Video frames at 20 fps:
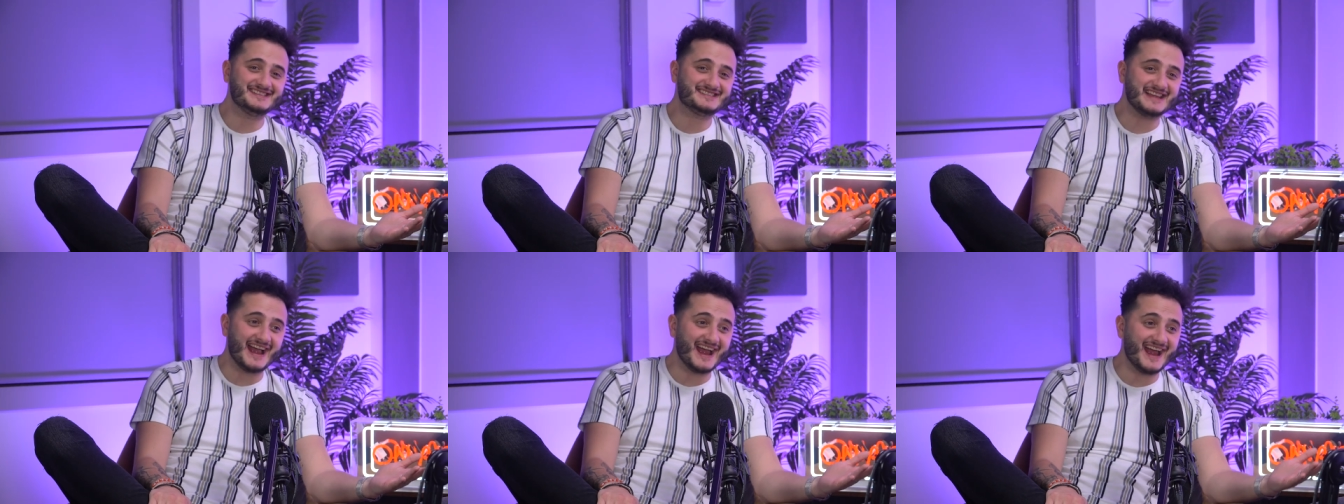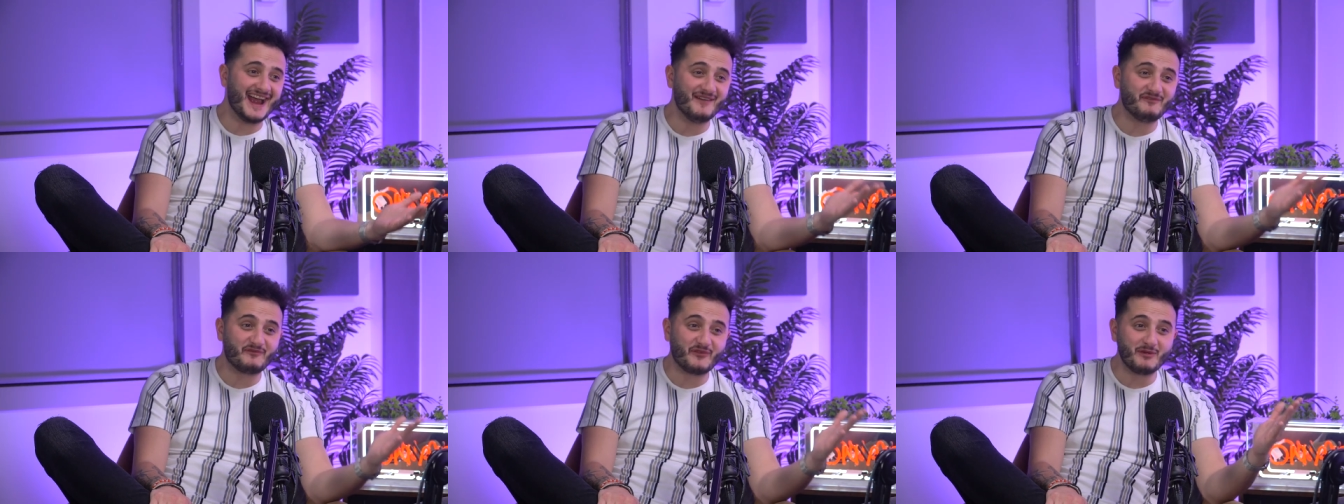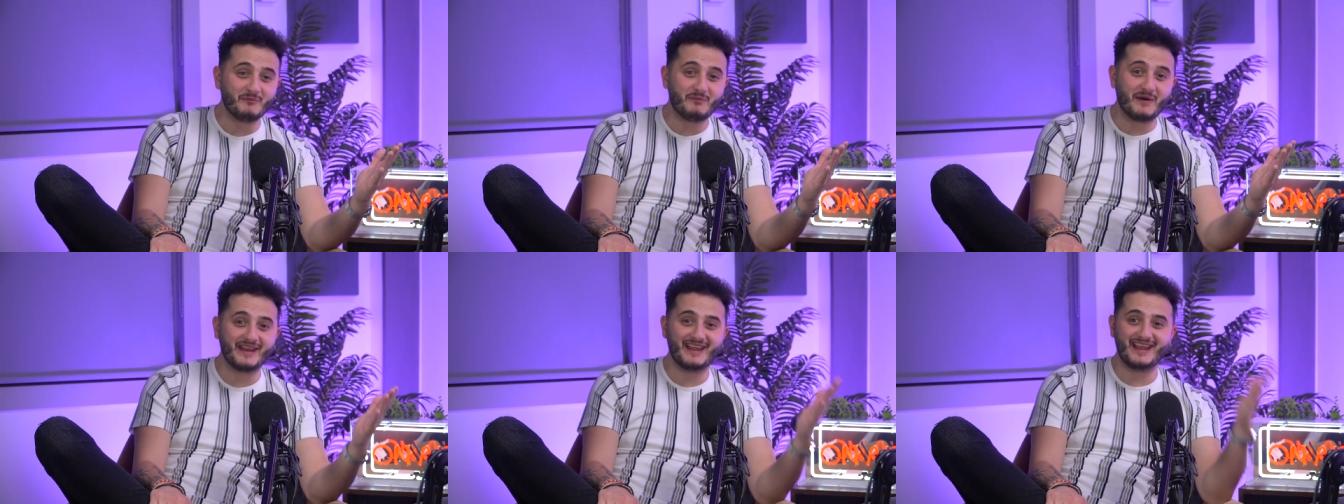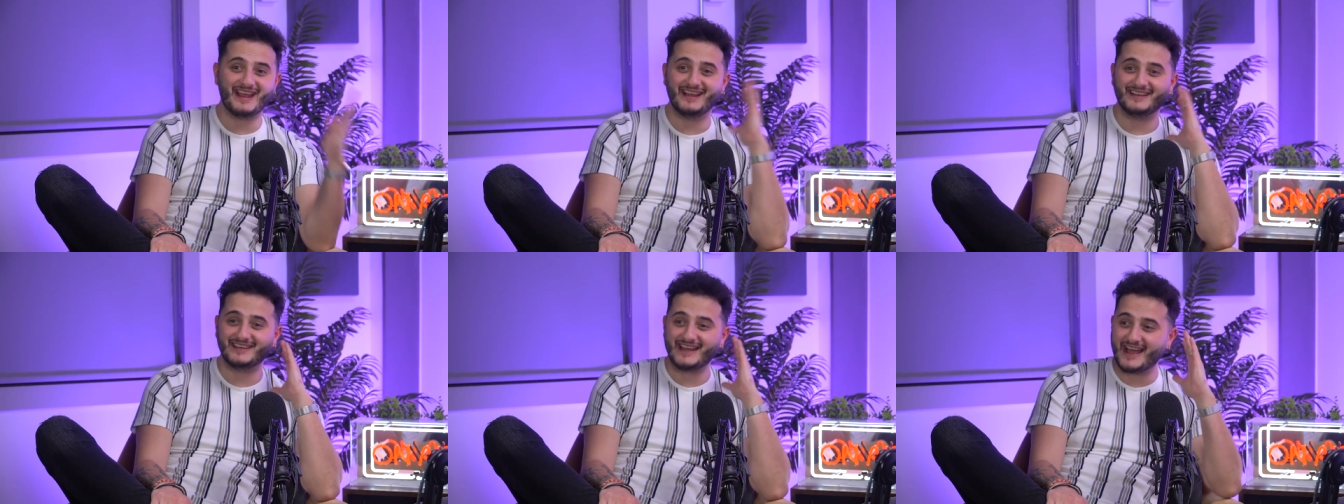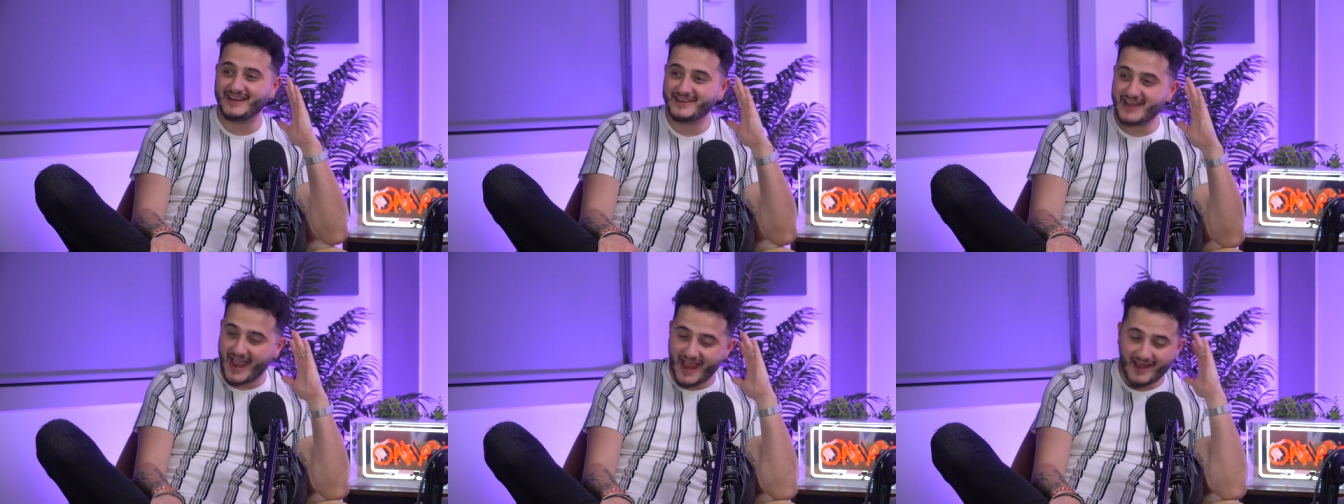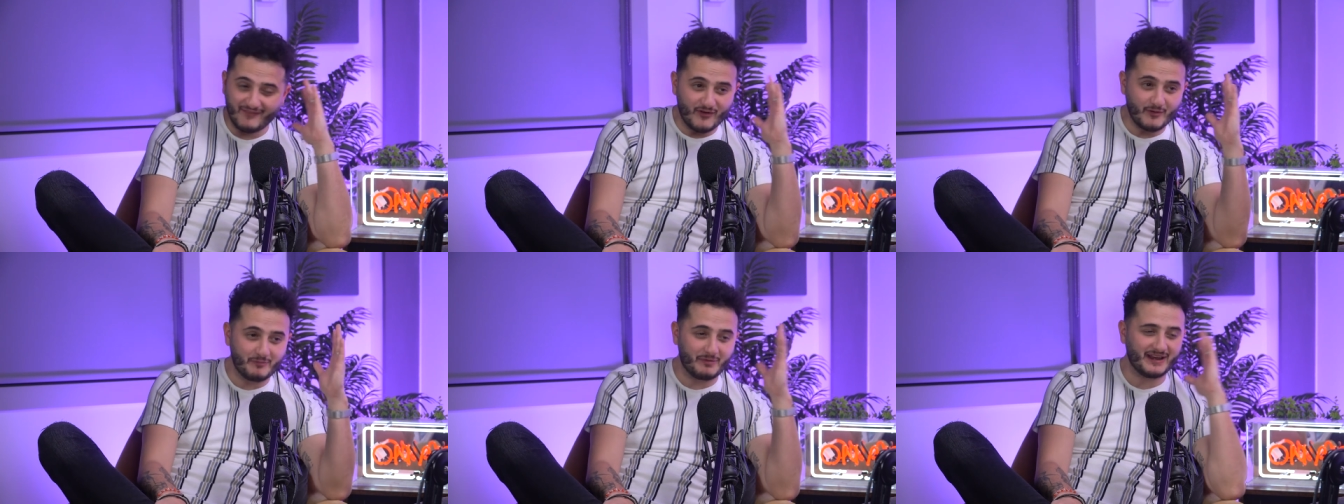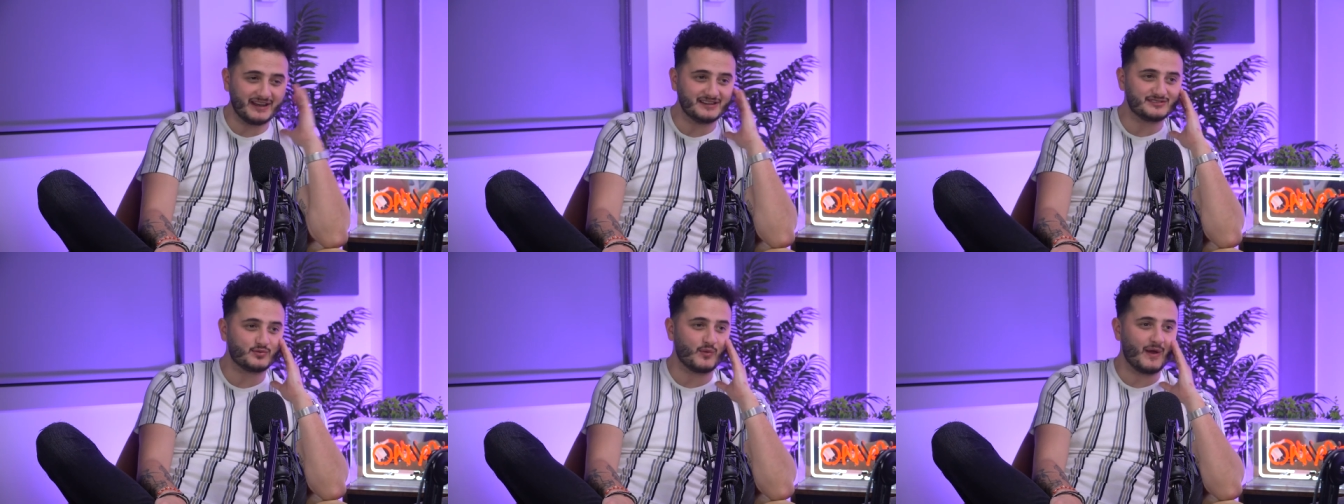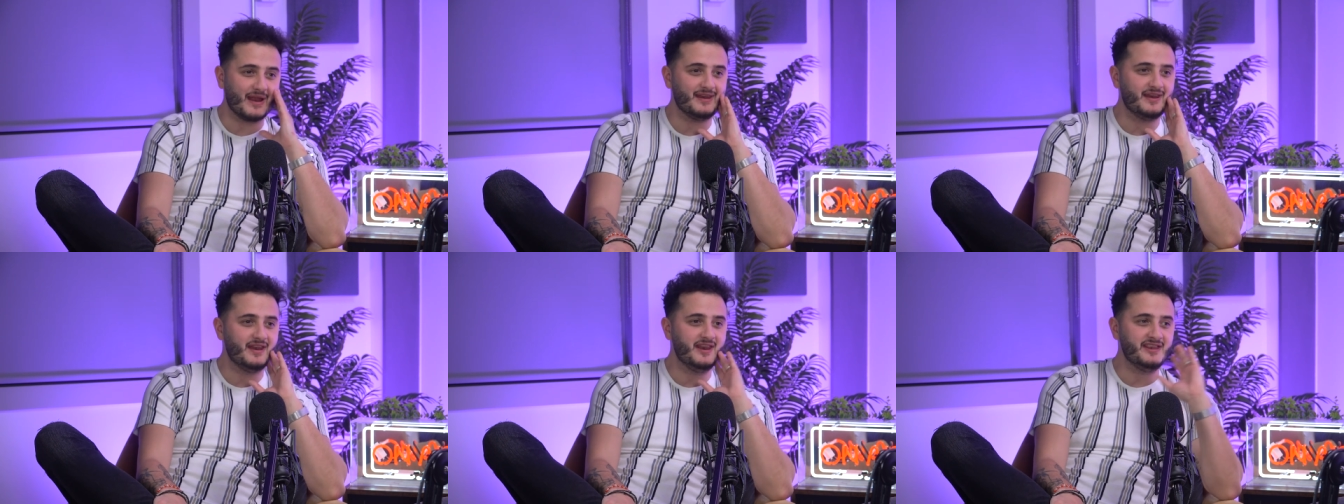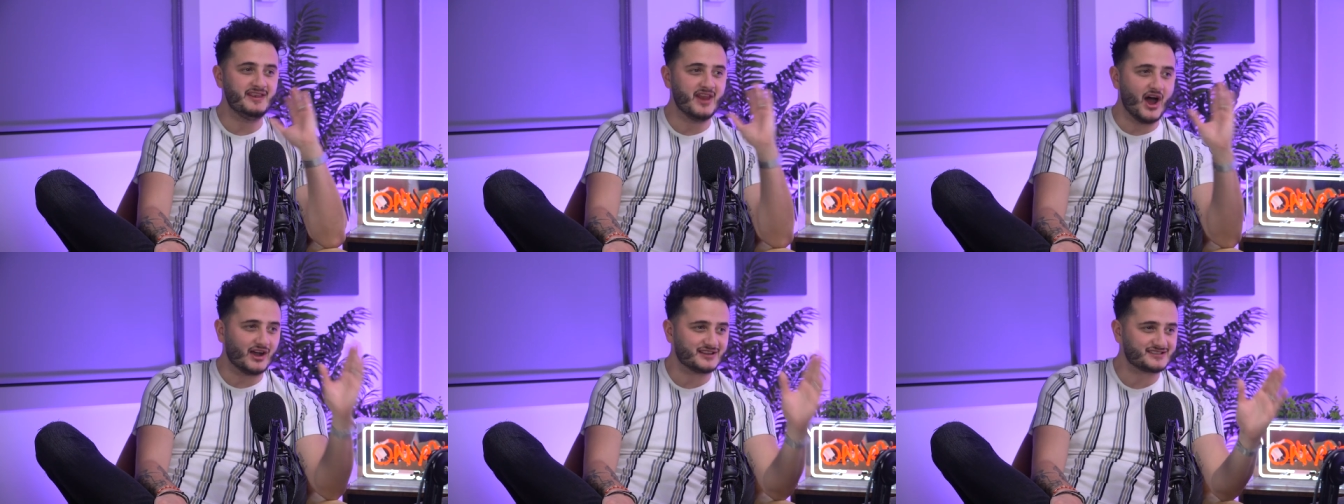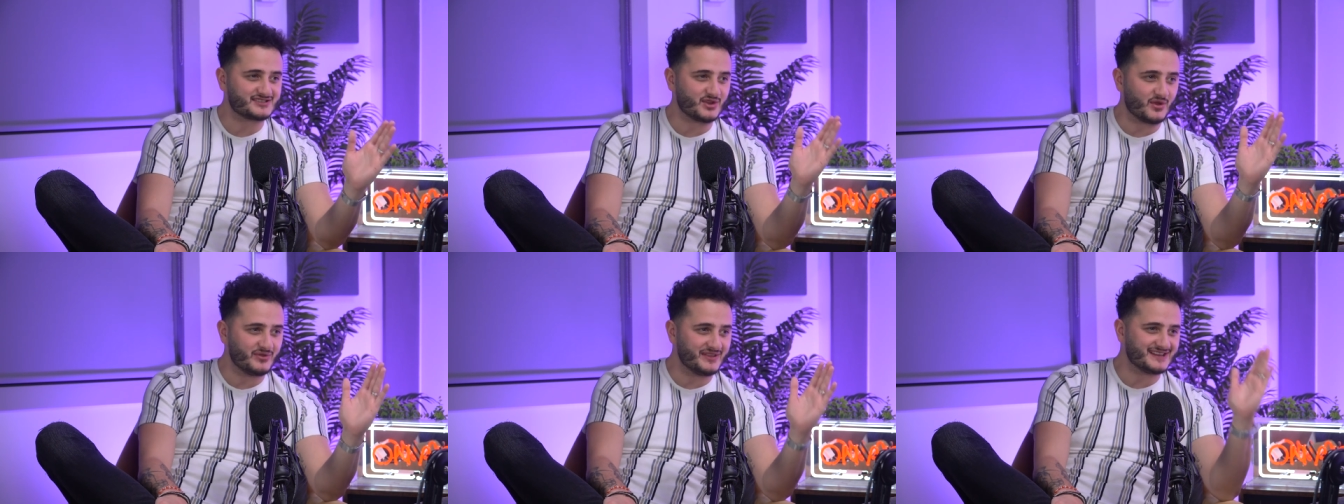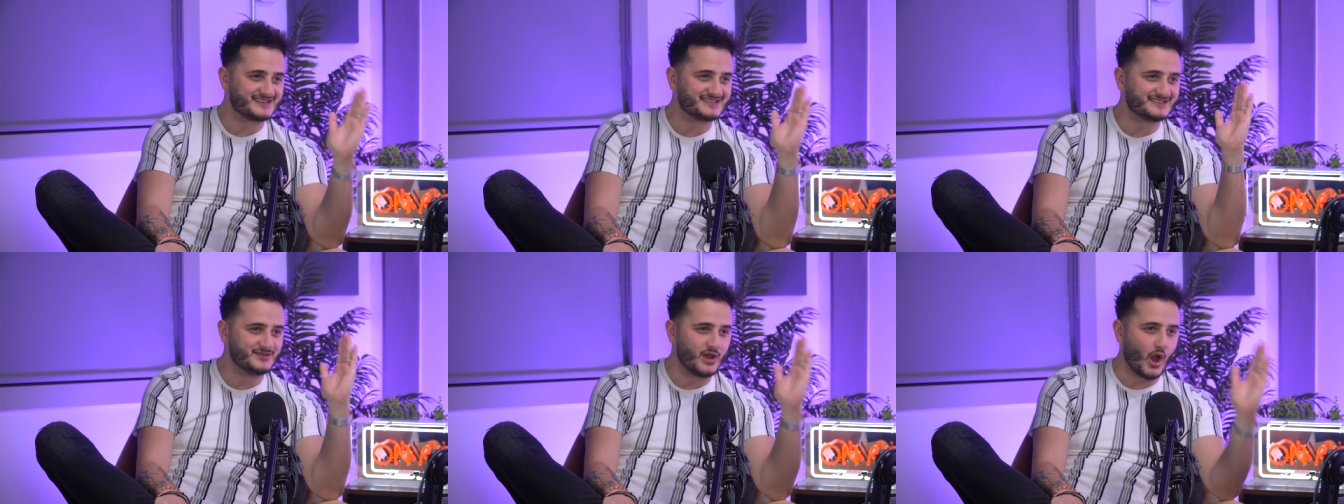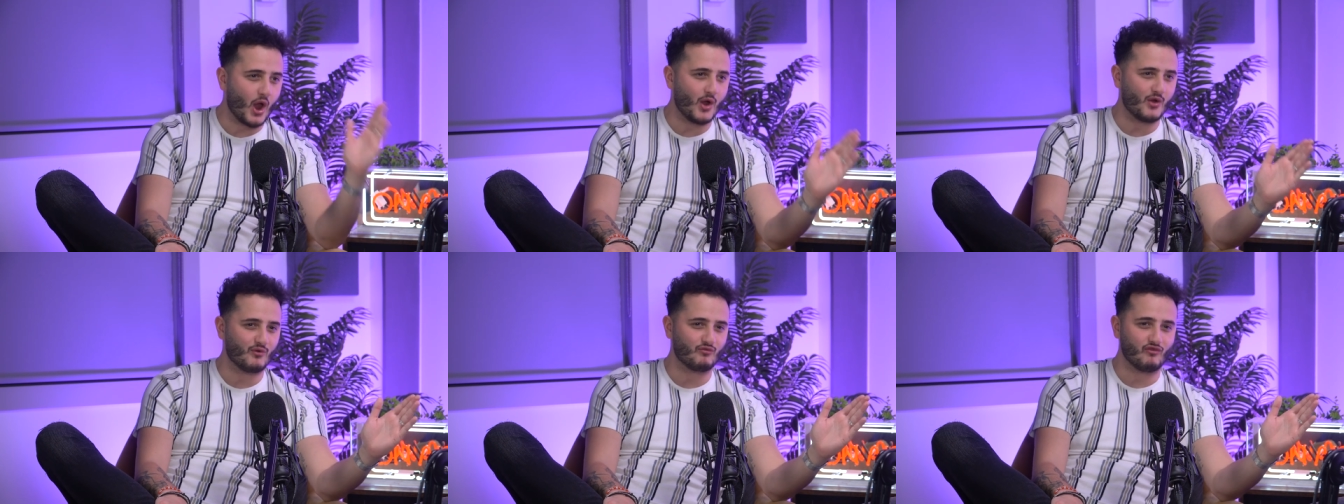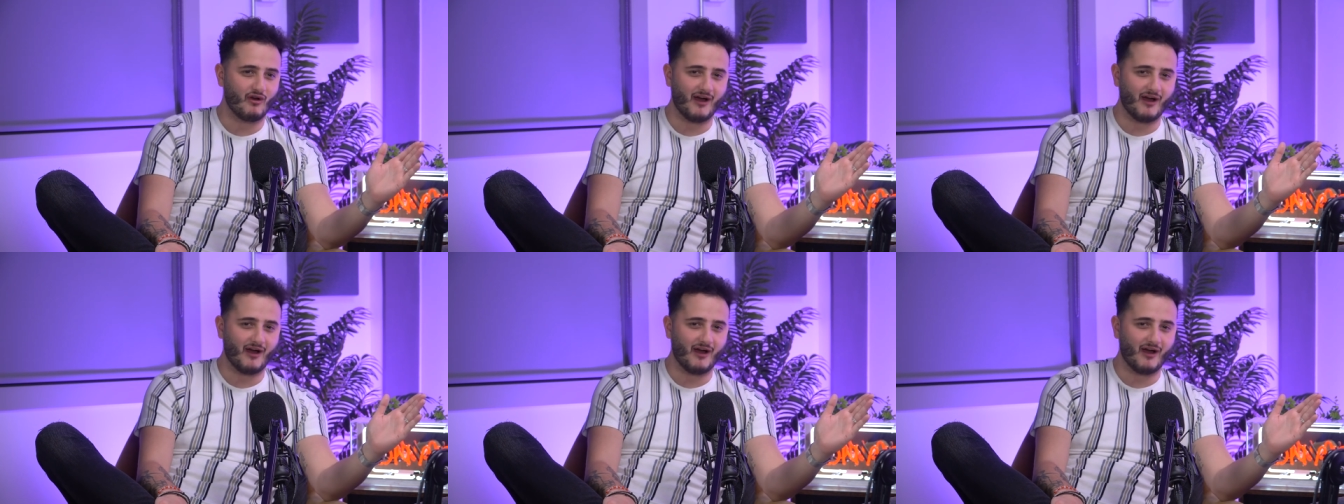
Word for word: like, and everybody, and, and everybody's went nuts on this note,